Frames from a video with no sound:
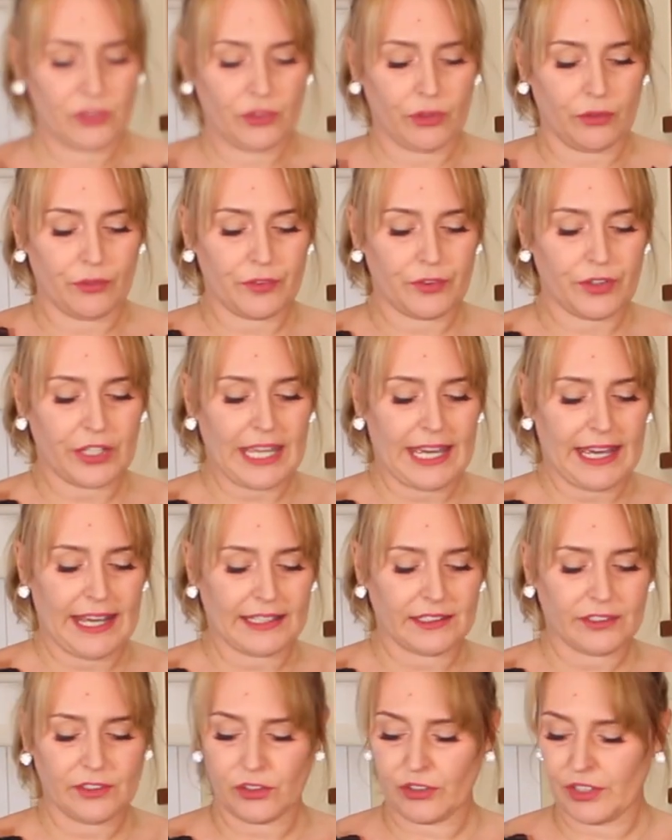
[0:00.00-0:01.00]
Don't
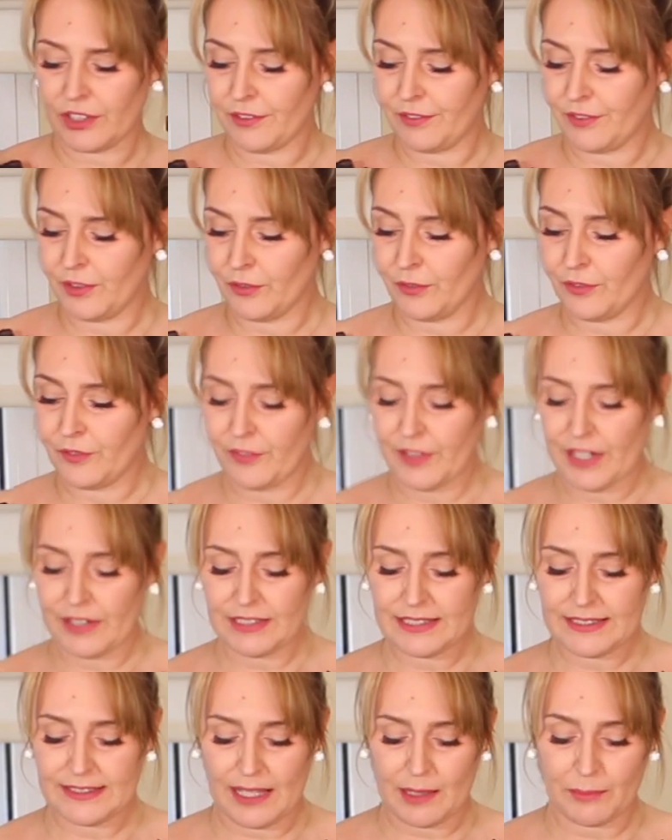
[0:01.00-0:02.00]
forget, you're gonna feel
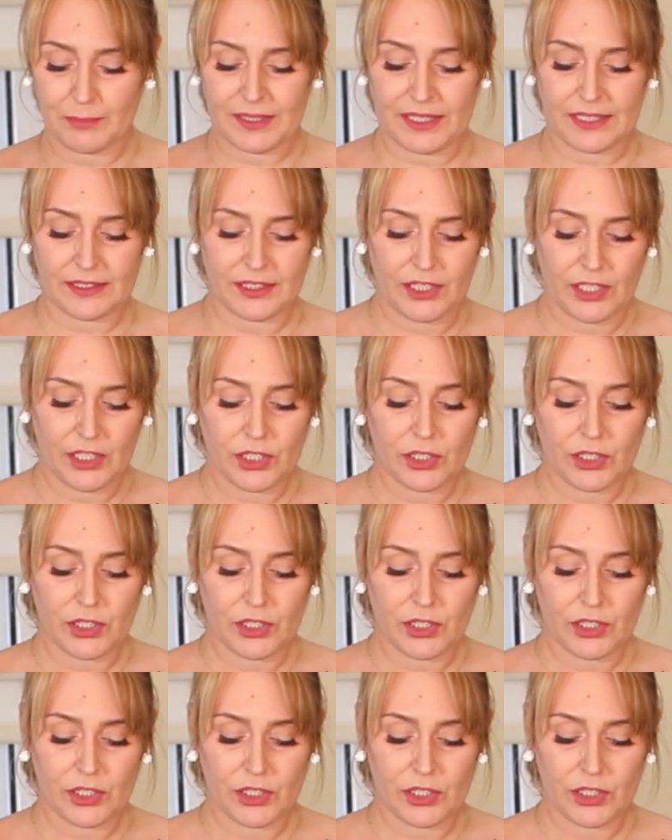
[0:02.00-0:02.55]
very tempted